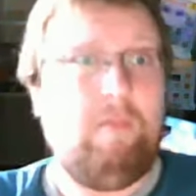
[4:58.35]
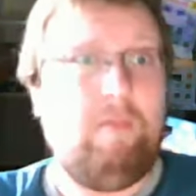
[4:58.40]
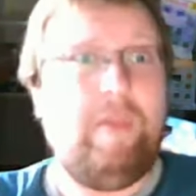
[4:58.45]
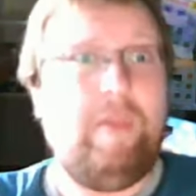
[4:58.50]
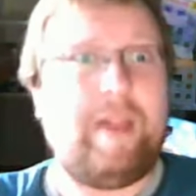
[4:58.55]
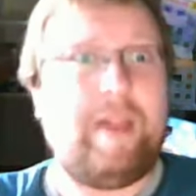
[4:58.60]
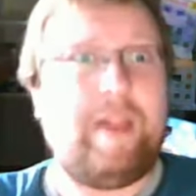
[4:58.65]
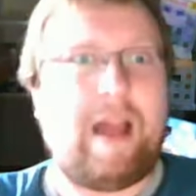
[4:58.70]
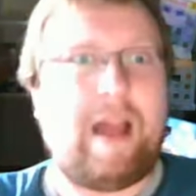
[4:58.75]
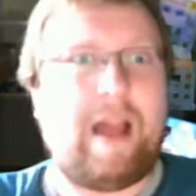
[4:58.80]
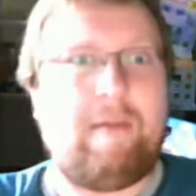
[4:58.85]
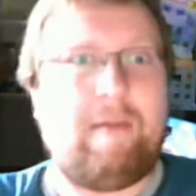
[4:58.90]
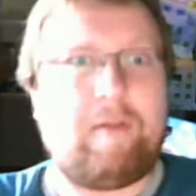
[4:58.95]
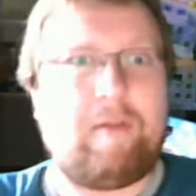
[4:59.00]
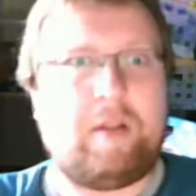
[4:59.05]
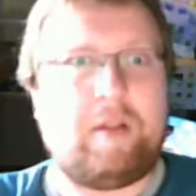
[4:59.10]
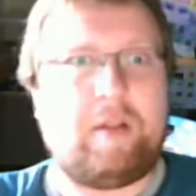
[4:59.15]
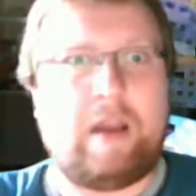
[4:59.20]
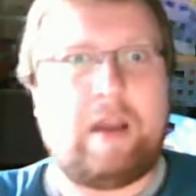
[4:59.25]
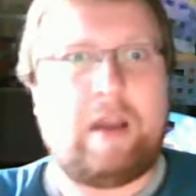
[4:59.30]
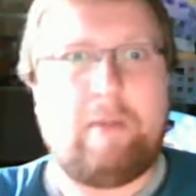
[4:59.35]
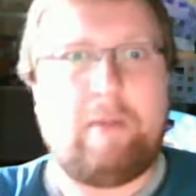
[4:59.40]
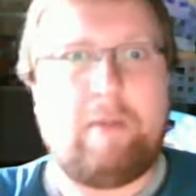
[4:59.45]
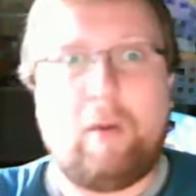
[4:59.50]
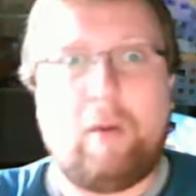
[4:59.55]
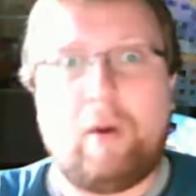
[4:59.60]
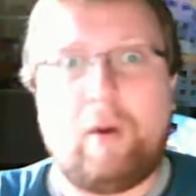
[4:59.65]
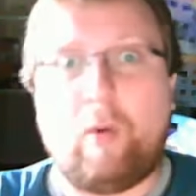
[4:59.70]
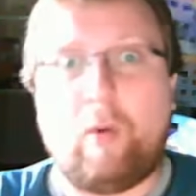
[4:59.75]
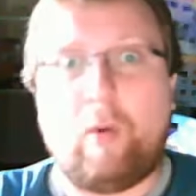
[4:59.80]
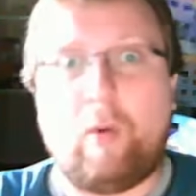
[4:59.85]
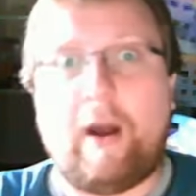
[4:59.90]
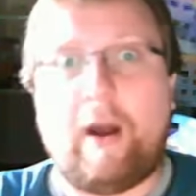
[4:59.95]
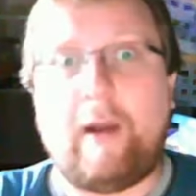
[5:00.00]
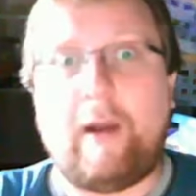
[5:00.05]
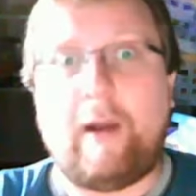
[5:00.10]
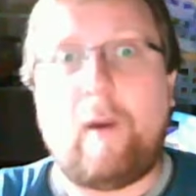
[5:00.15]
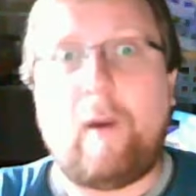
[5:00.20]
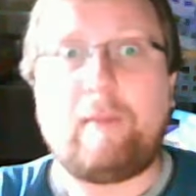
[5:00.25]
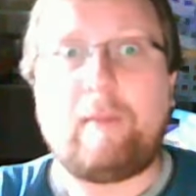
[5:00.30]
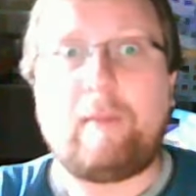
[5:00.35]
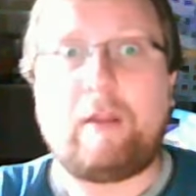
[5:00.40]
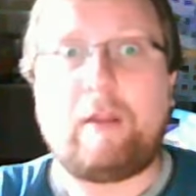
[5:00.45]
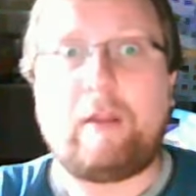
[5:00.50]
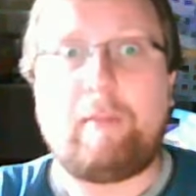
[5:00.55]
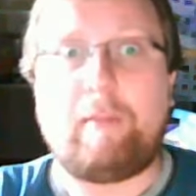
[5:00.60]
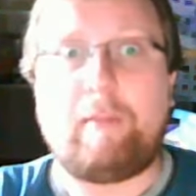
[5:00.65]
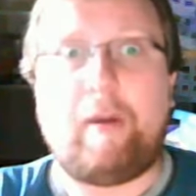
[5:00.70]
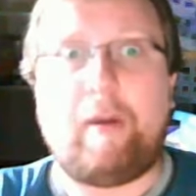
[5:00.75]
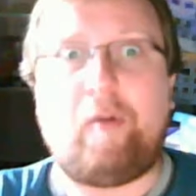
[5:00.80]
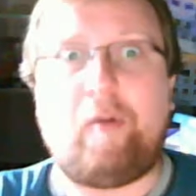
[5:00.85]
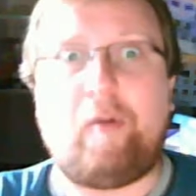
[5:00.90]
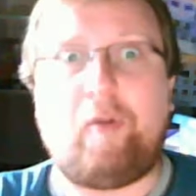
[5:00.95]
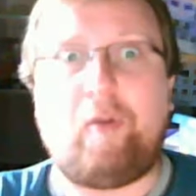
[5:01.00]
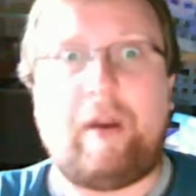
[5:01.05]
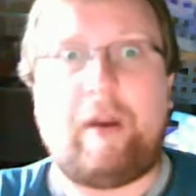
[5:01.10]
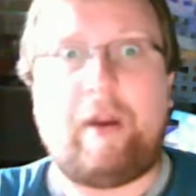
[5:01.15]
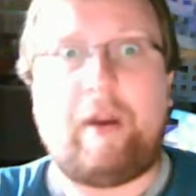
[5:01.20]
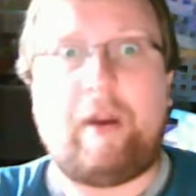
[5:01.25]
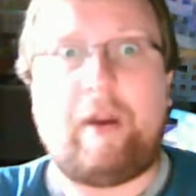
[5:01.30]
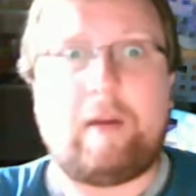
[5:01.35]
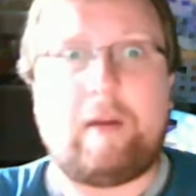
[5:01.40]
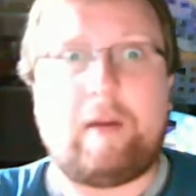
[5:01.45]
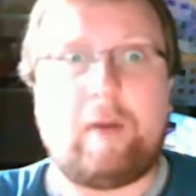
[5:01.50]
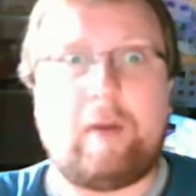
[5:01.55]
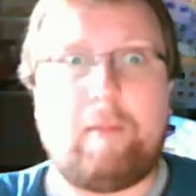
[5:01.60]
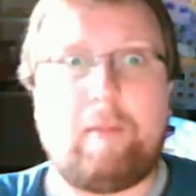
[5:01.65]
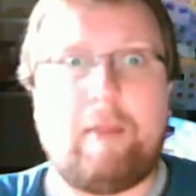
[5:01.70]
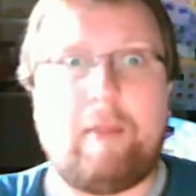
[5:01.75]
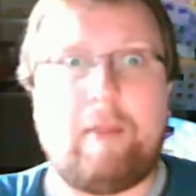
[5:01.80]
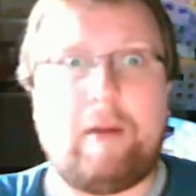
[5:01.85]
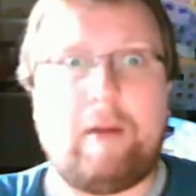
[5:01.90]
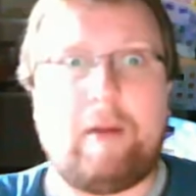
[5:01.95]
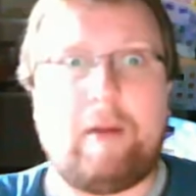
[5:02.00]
that I've ever seen, but what do I know? I'm just a beer drinker. I'm not a beer